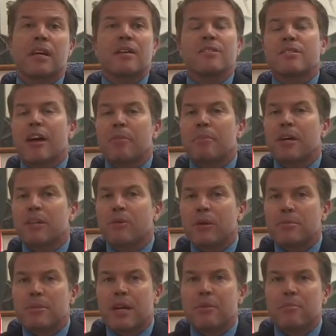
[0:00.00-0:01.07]
Stop by the
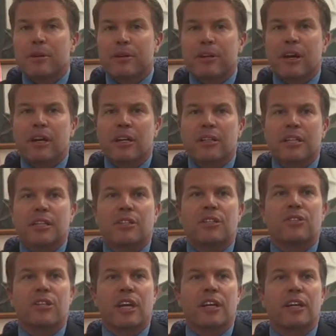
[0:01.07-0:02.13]
website periodically to
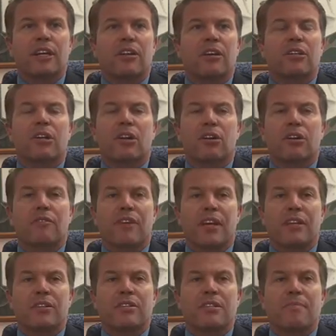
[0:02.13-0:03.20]
check in on current
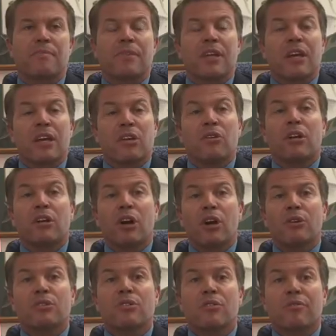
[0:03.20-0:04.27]
events. You can
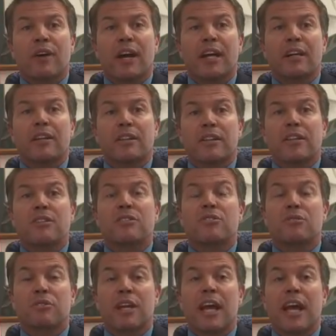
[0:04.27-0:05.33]
also find the
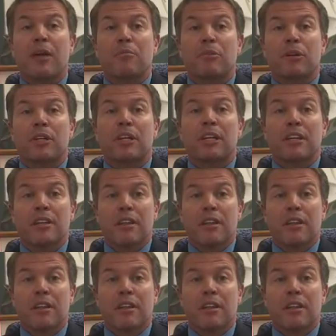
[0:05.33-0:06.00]
student handbook